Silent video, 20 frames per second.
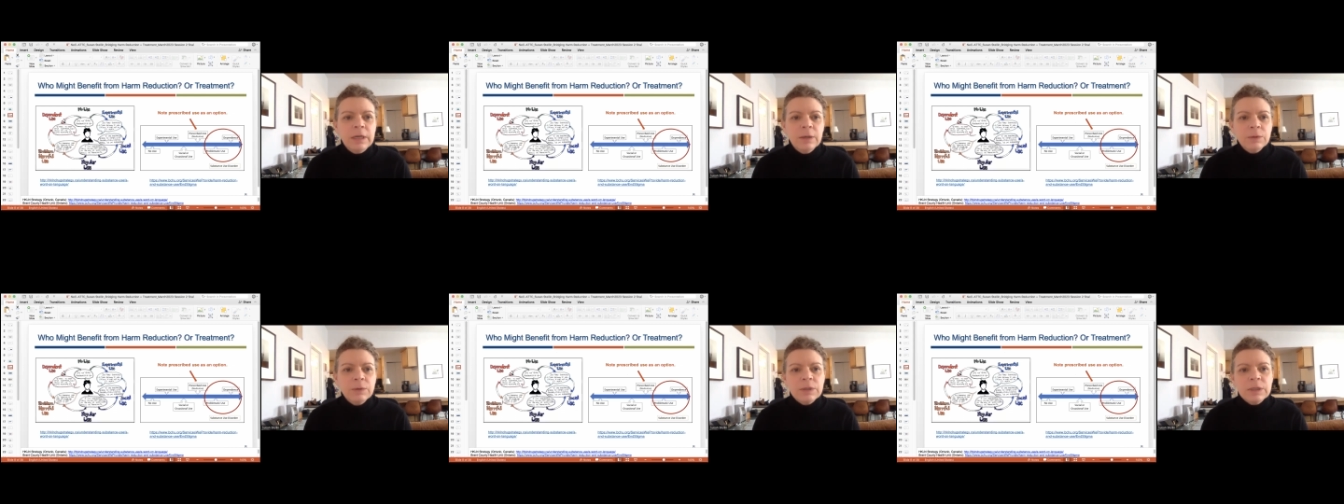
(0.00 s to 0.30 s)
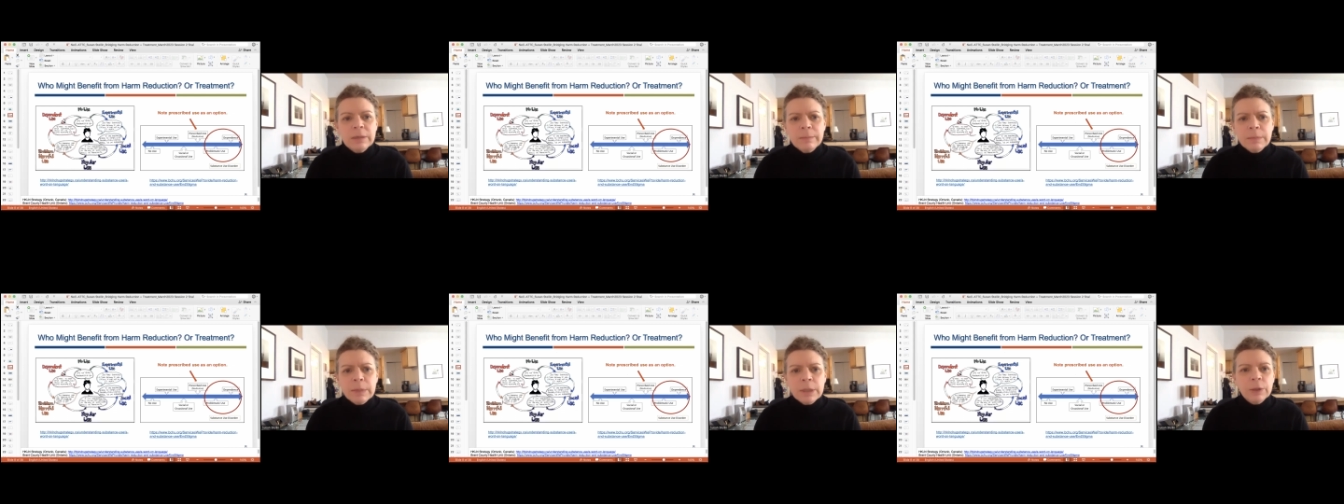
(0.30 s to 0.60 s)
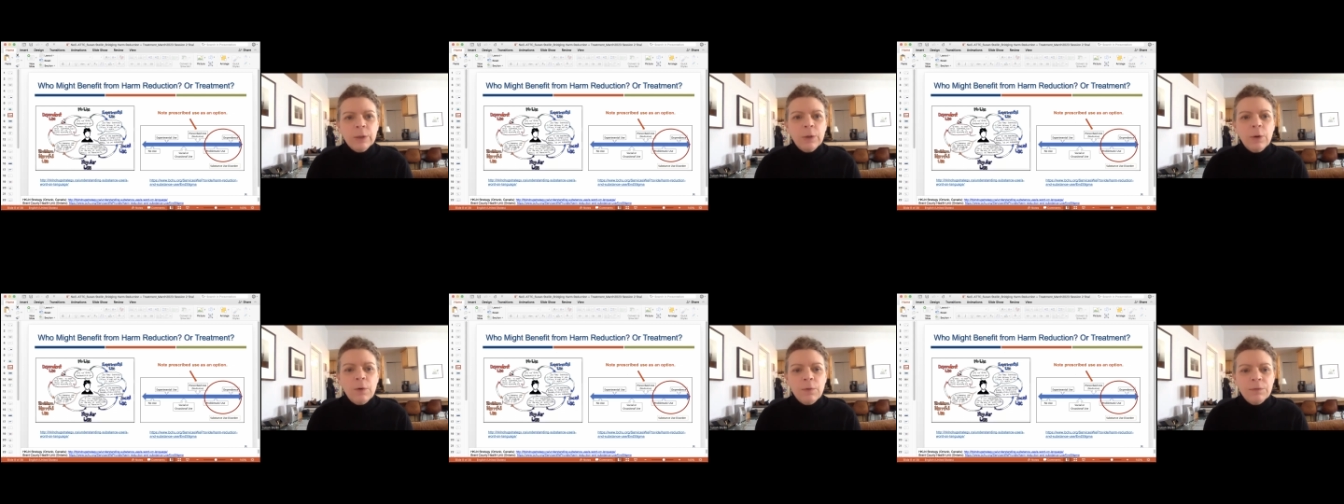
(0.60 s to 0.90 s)

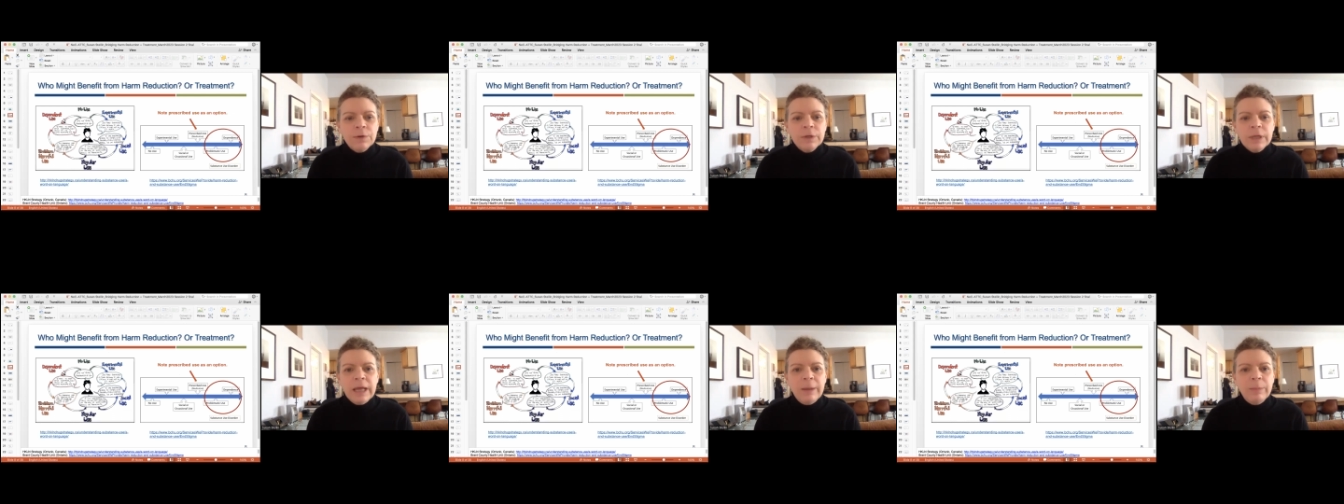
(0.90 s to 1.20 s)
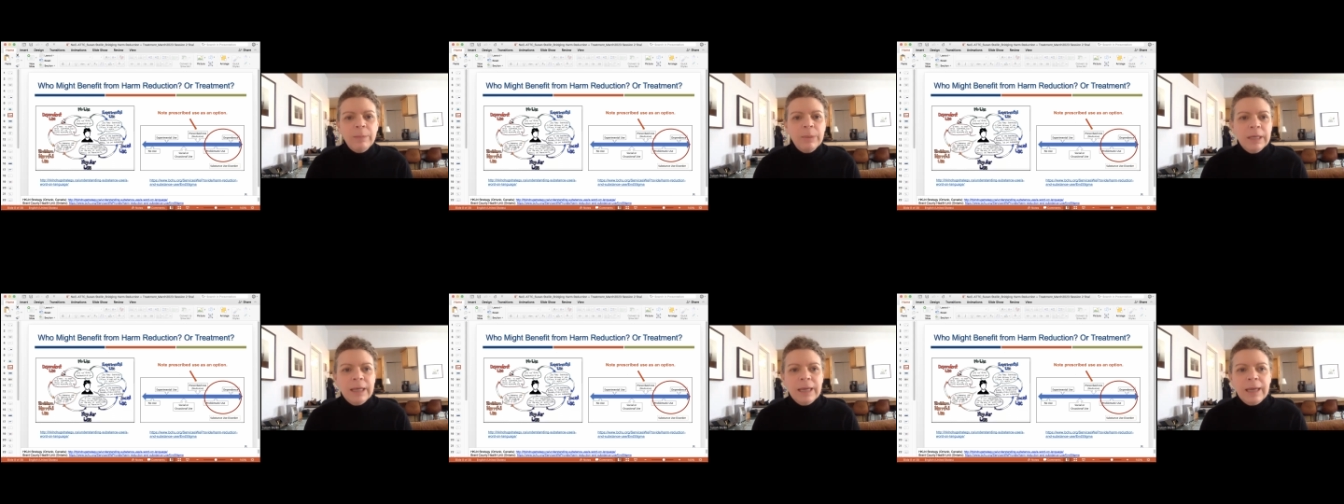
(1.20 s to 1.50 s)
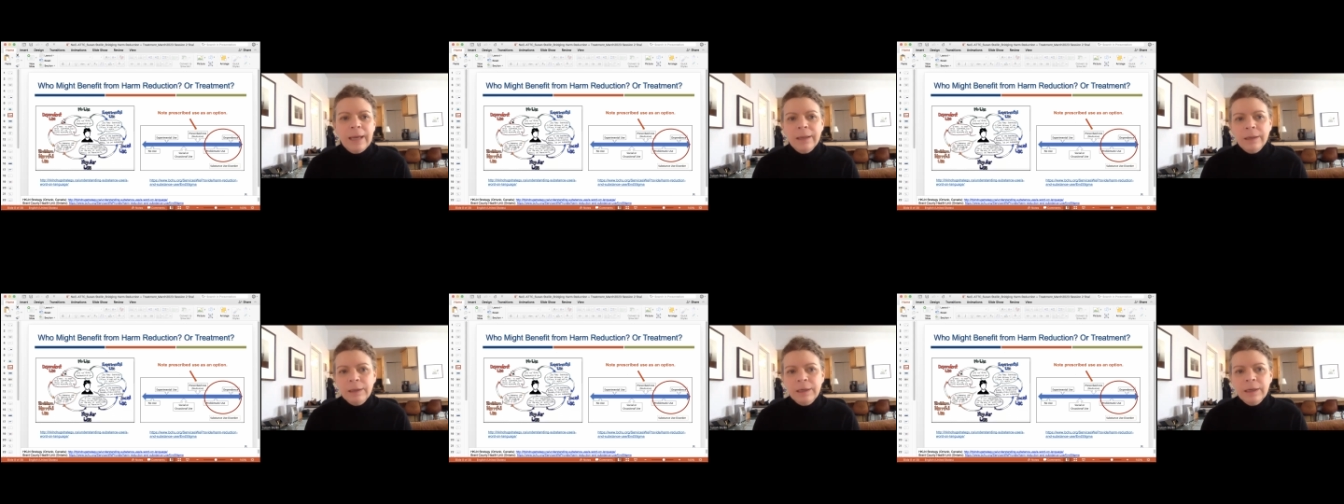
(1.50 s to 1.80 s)
similar overlapping
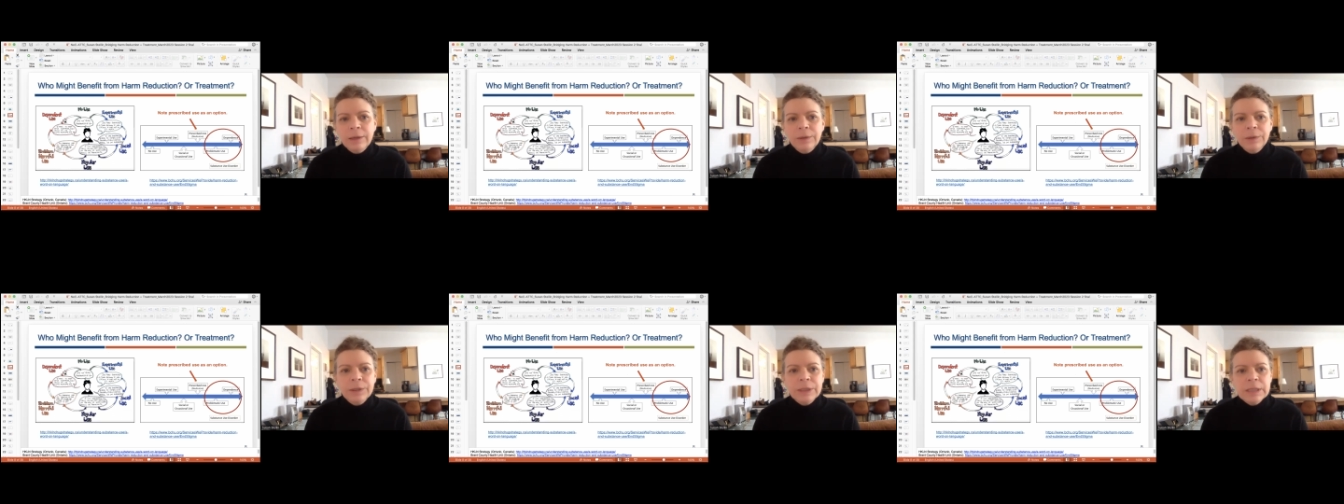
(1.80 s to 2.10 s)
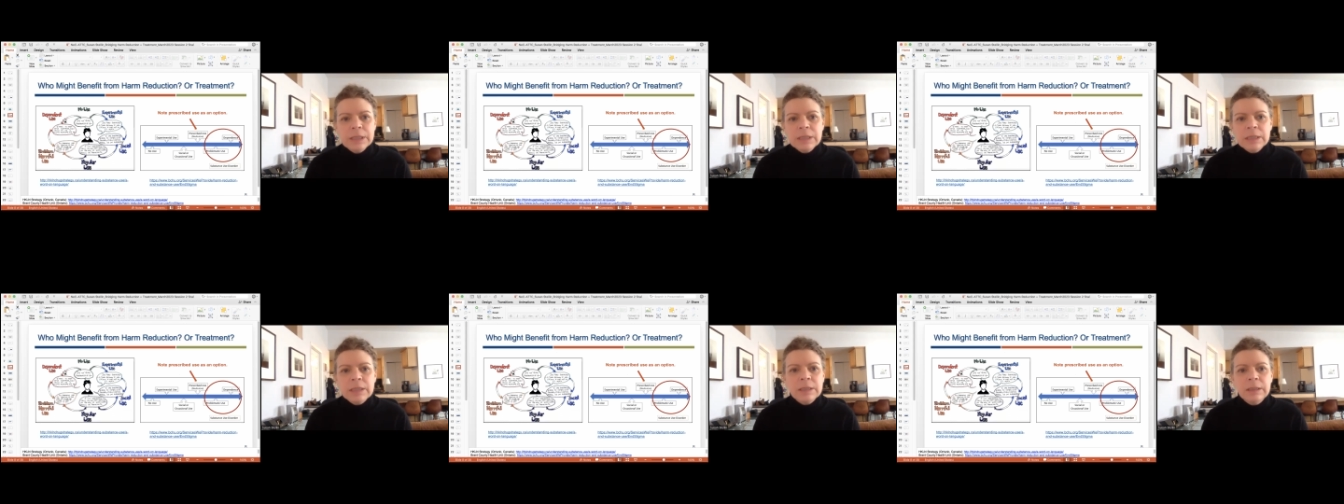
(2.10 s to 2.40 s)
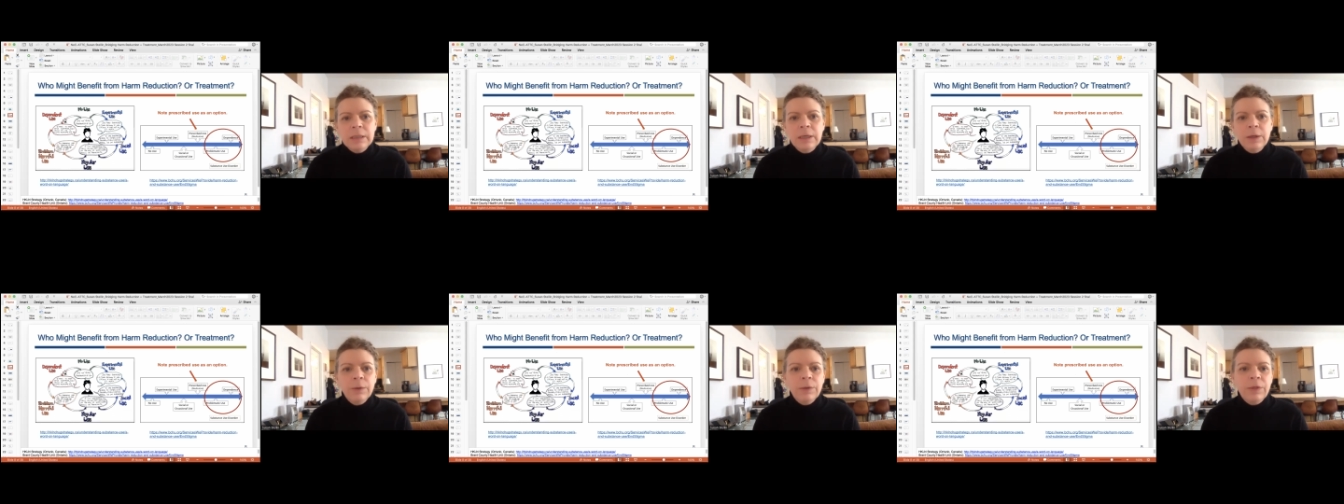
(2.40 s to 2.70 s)
categories,
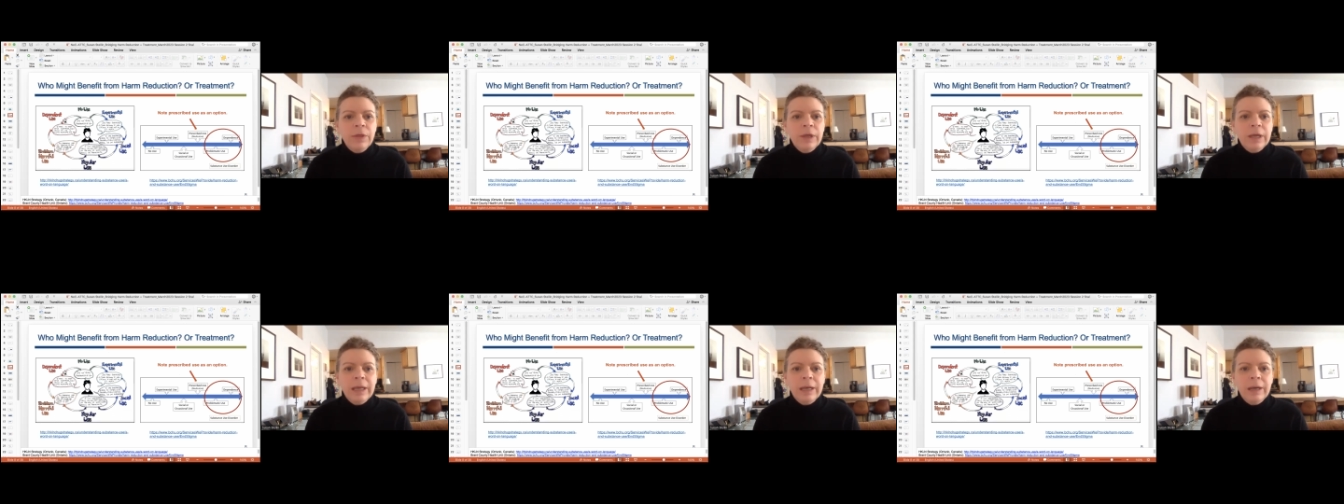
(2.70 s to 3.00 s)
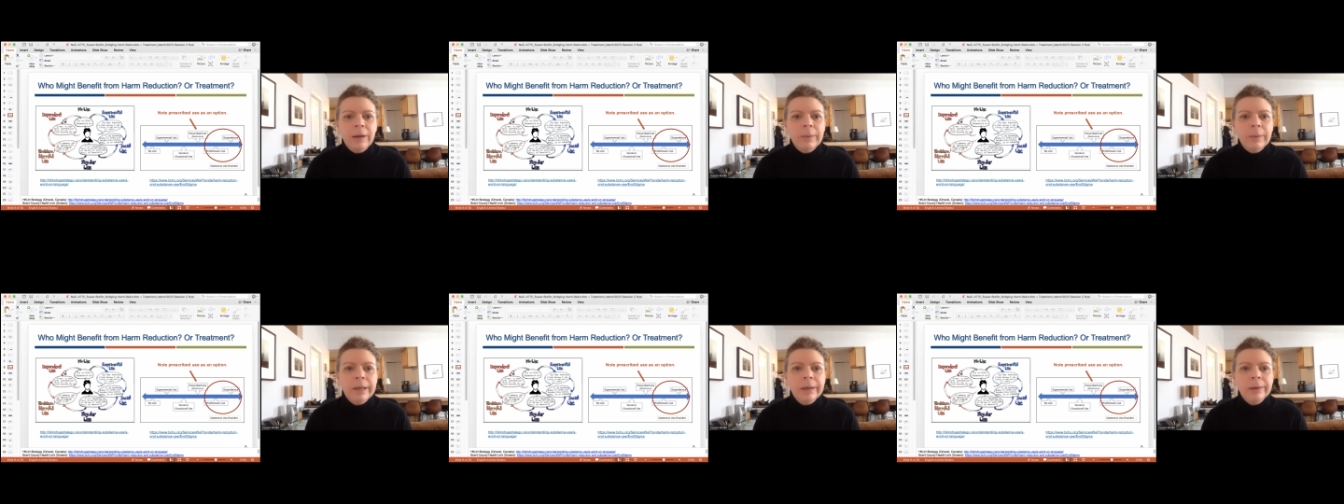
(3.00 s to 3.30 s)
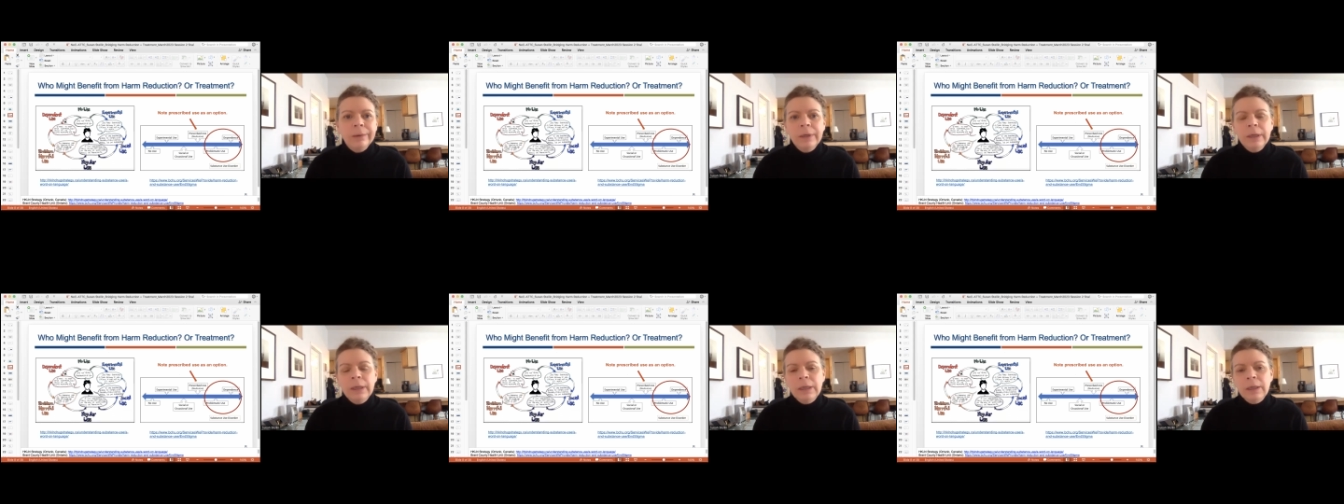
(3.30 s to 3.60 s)
thinking
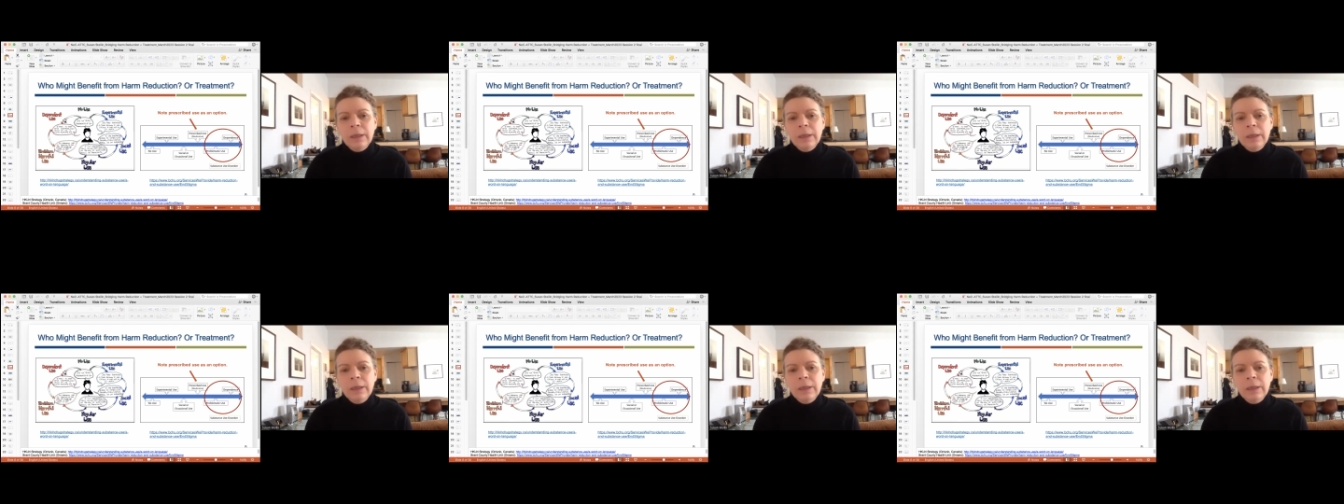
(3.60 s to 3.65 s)
about